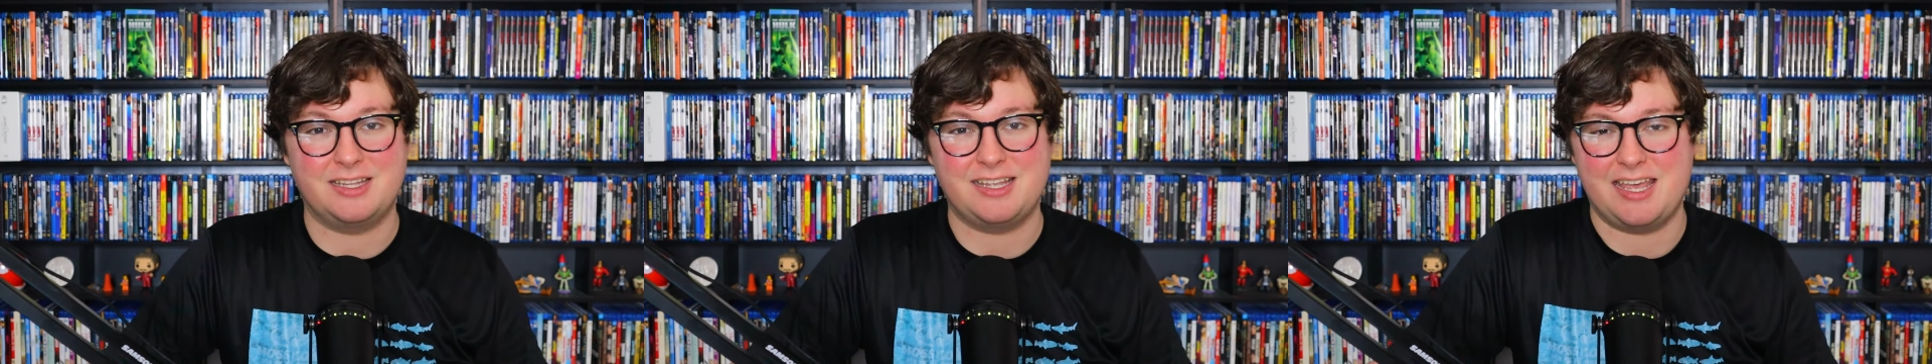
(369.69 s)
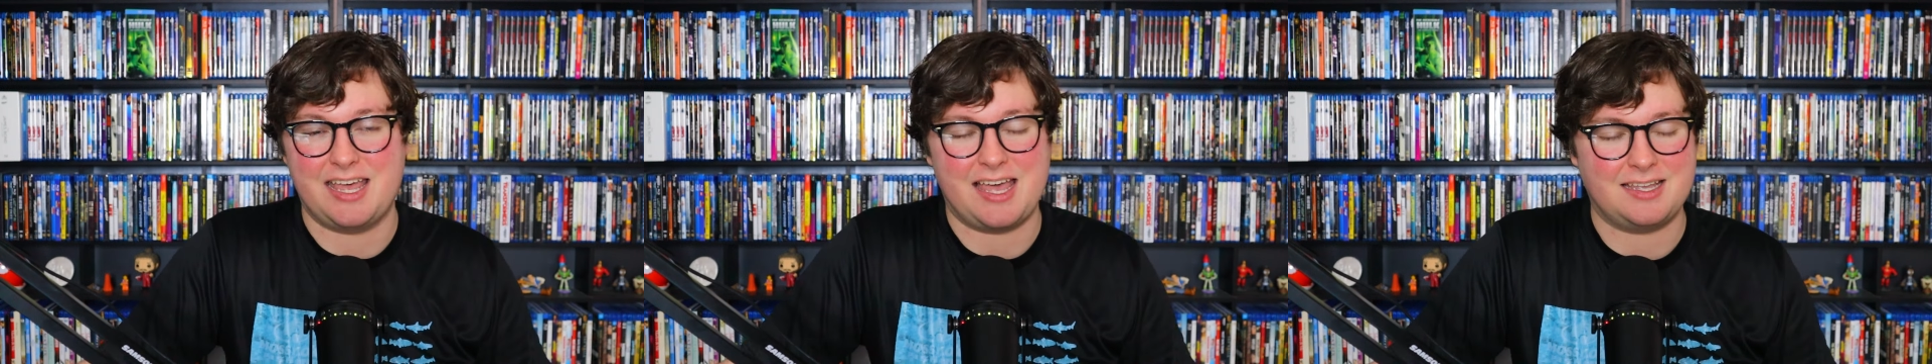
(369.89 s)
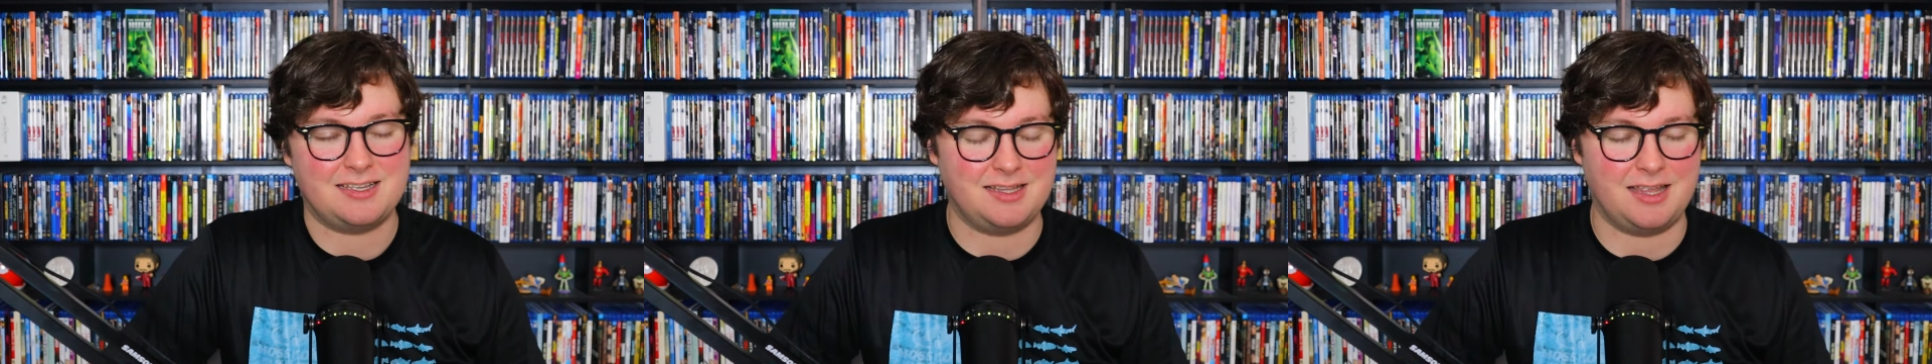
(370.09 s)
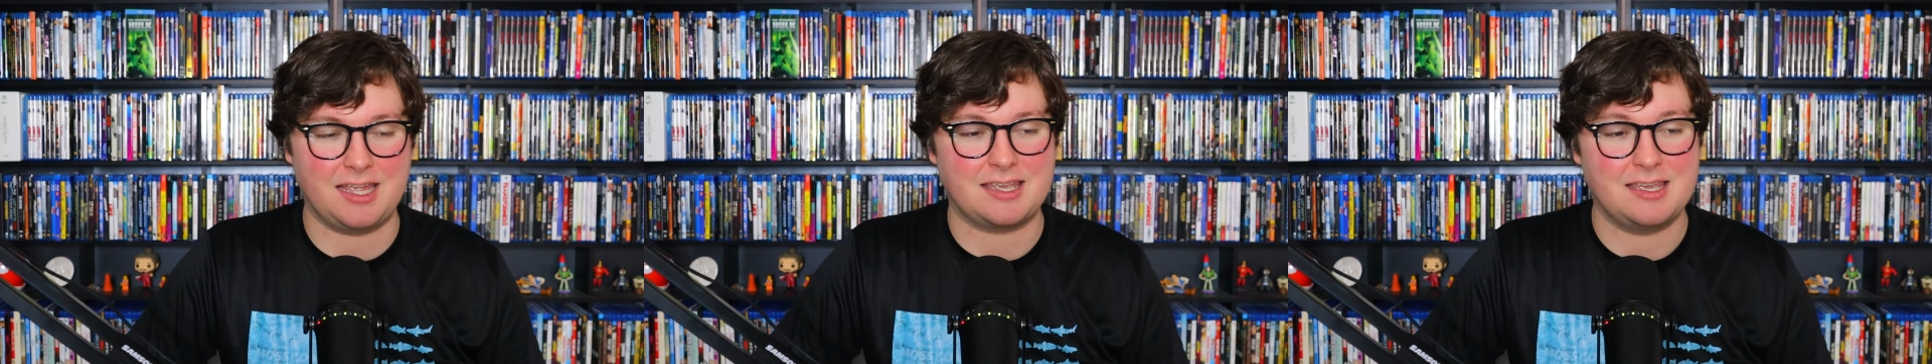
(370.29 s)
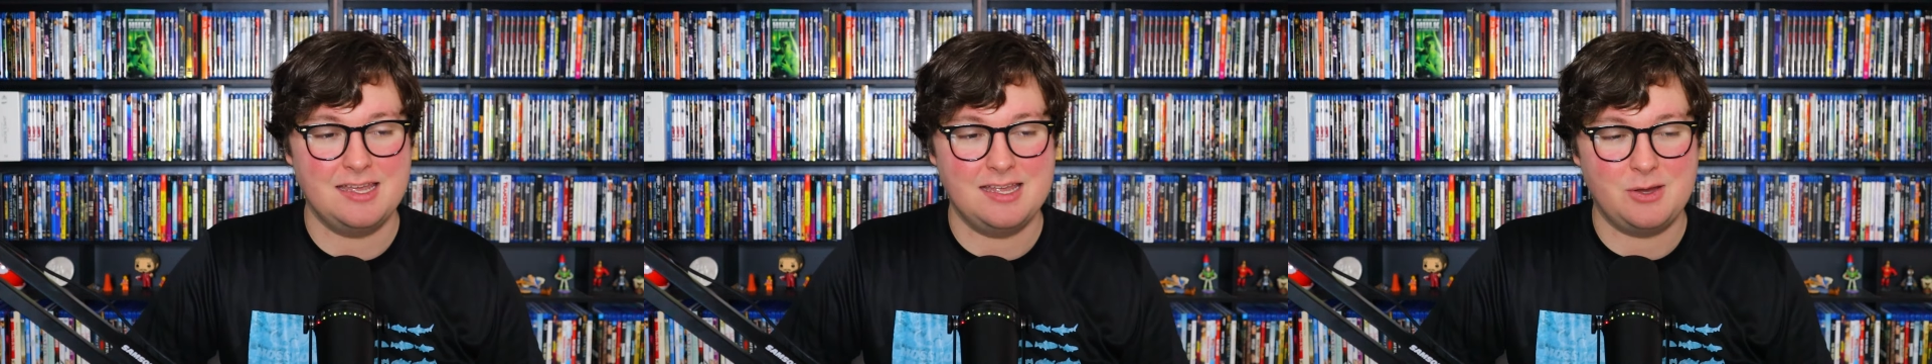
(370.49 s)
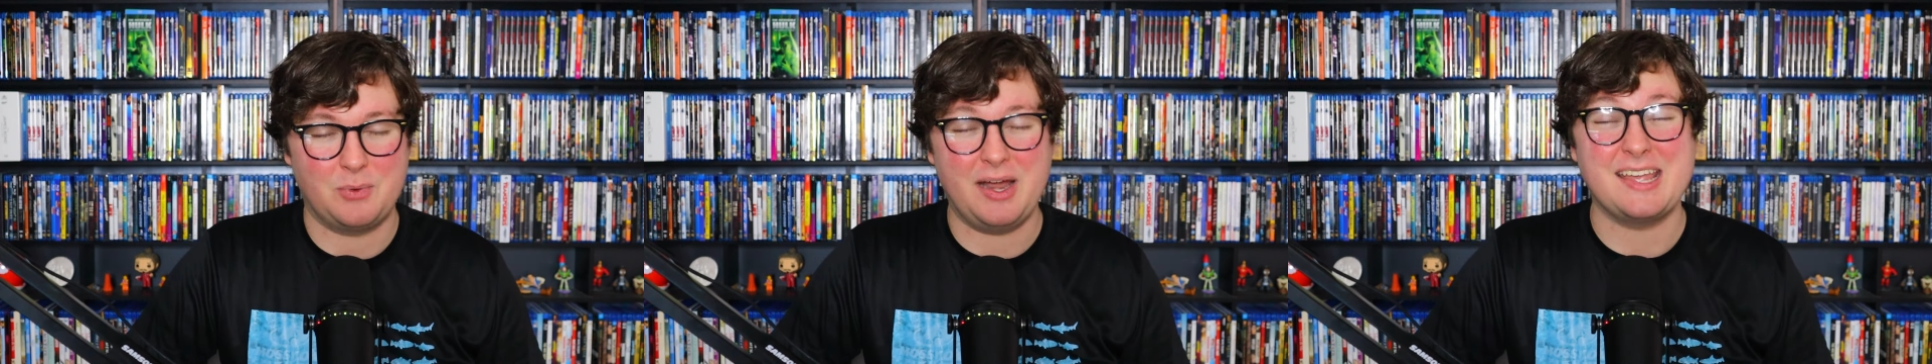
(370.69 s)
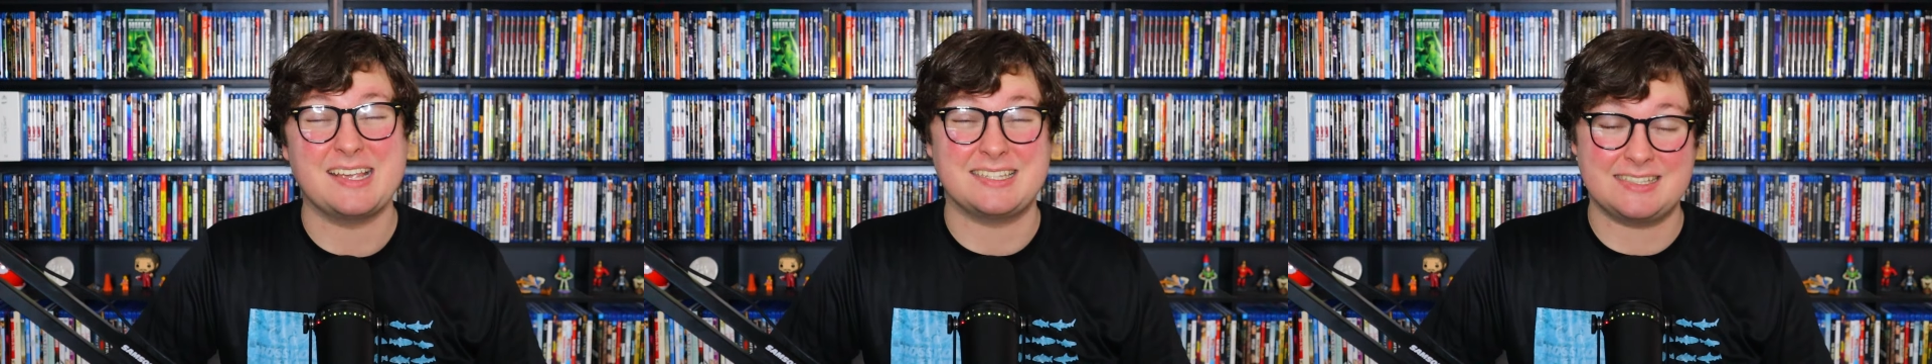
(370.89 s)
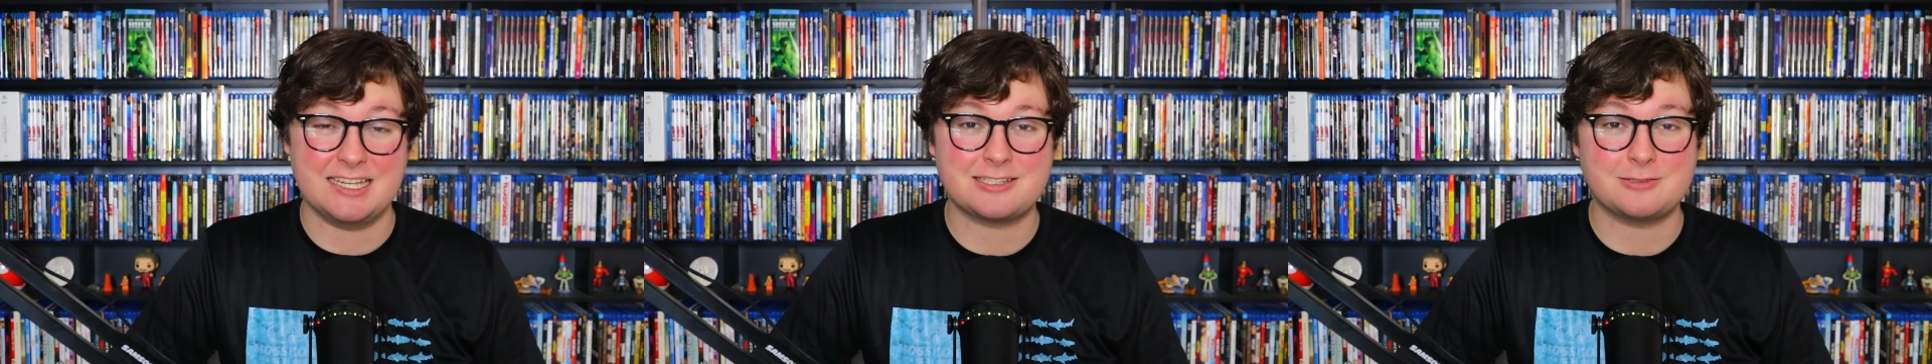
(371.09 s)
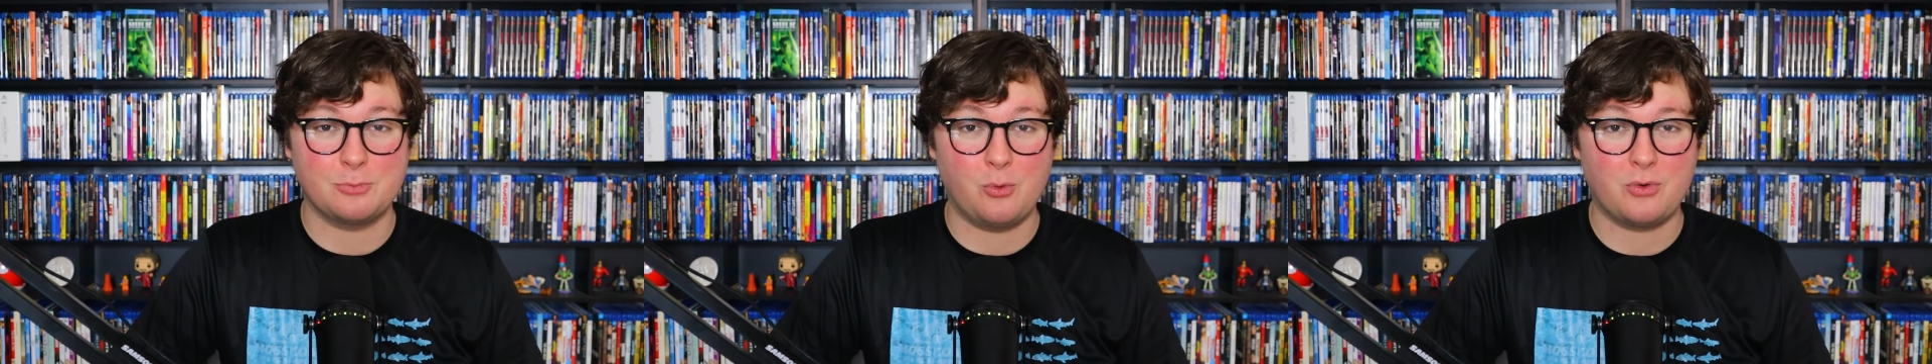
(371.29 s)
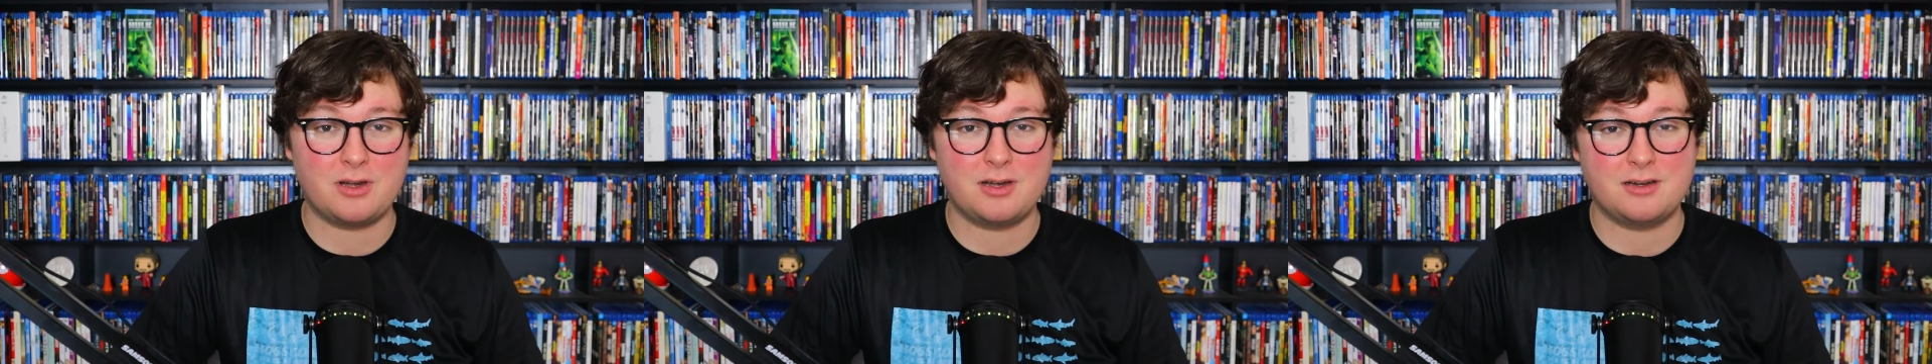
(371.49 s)
Yeah, like, we're getting six
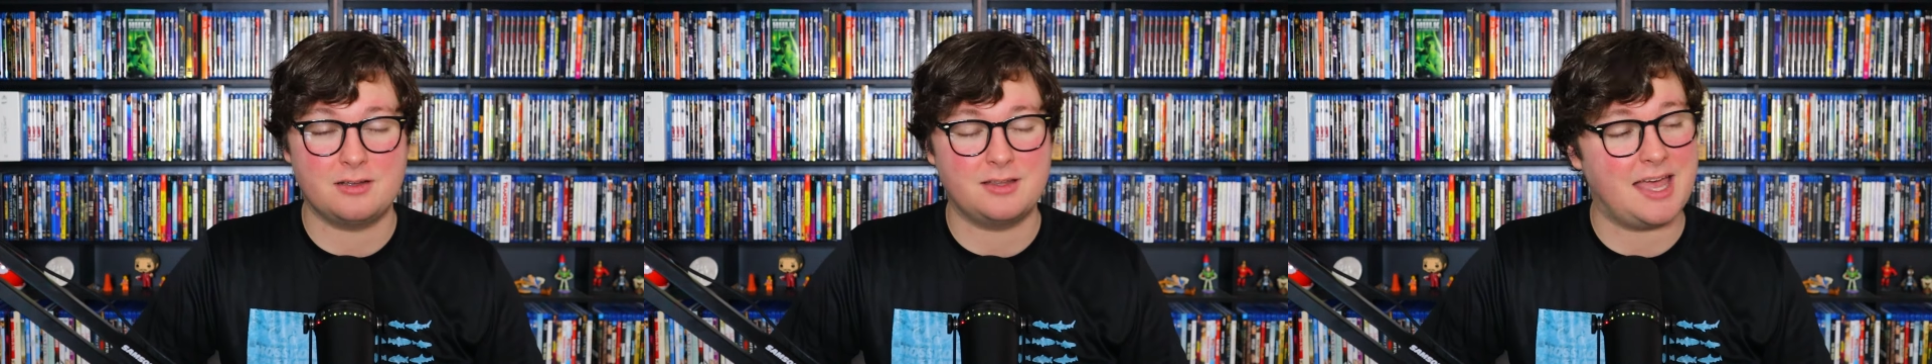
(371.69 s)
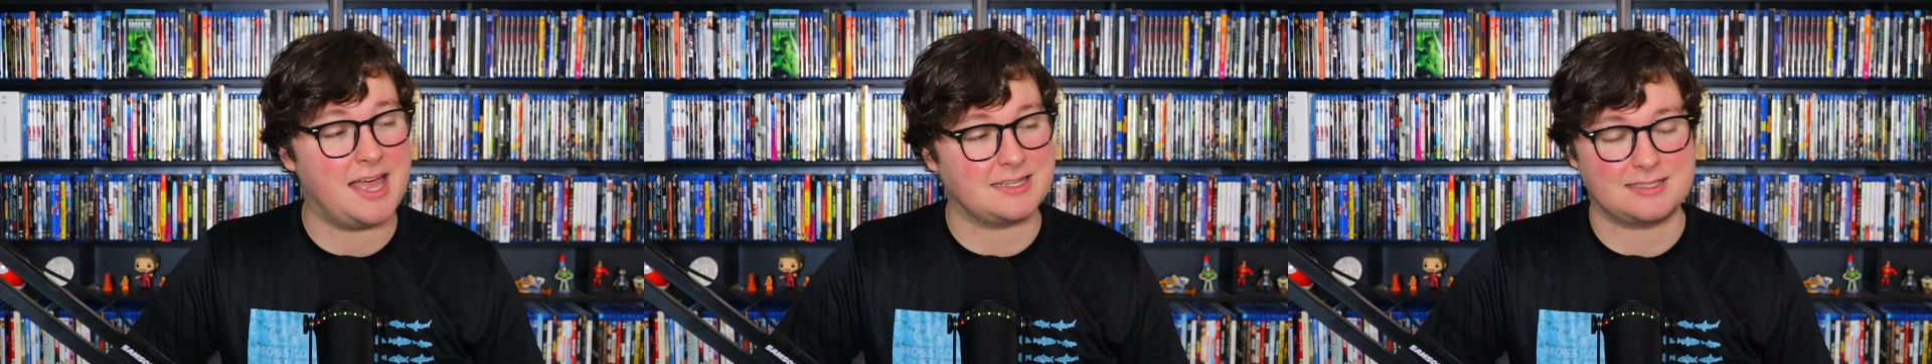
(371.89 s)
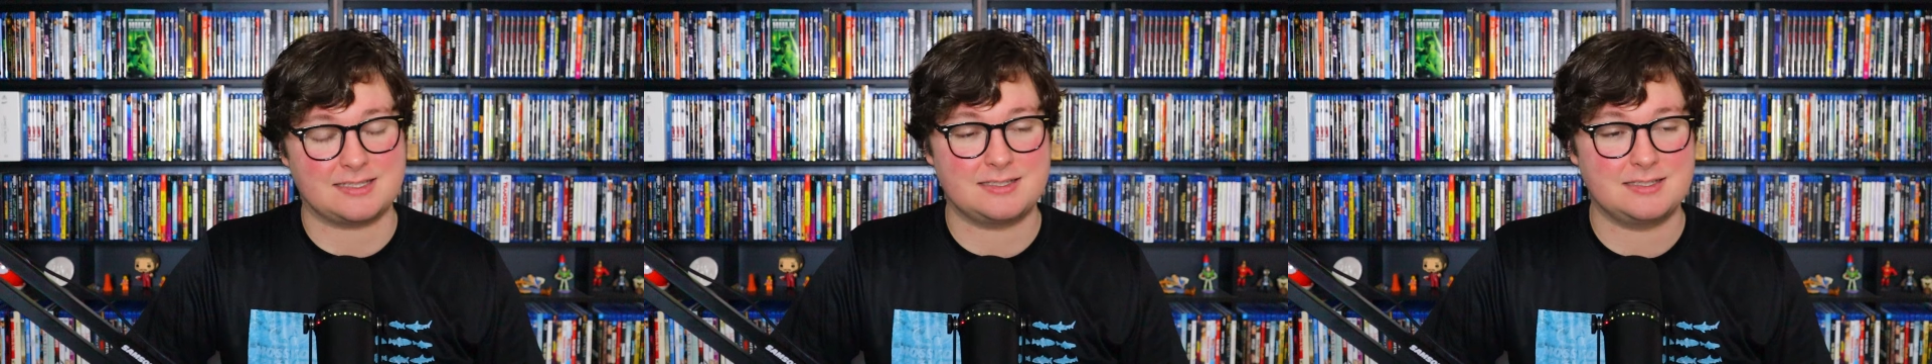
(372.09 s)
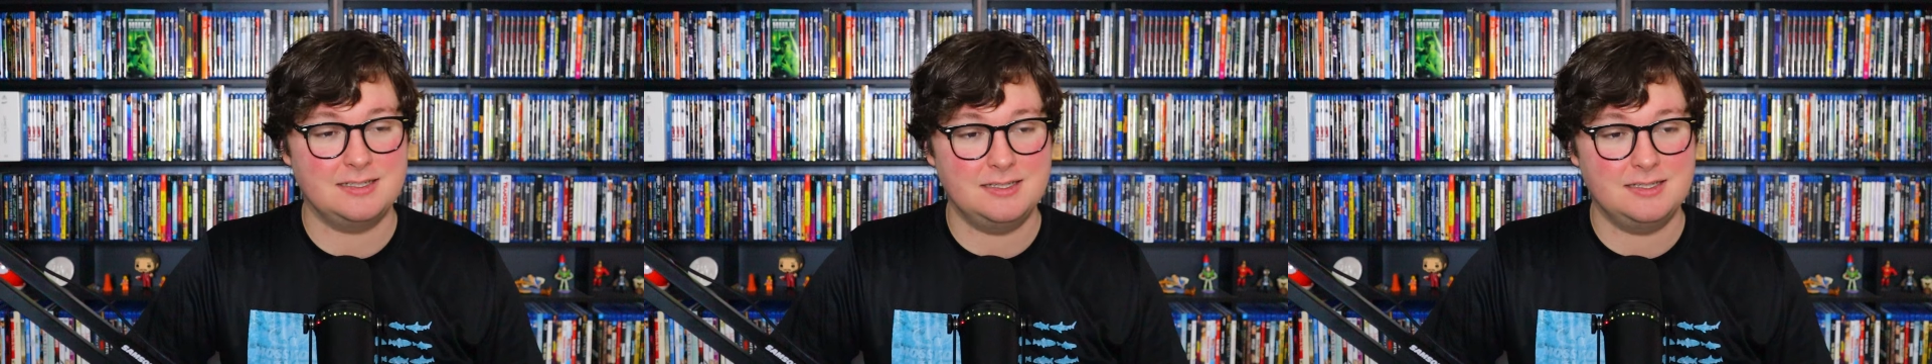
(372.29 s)
more? That's,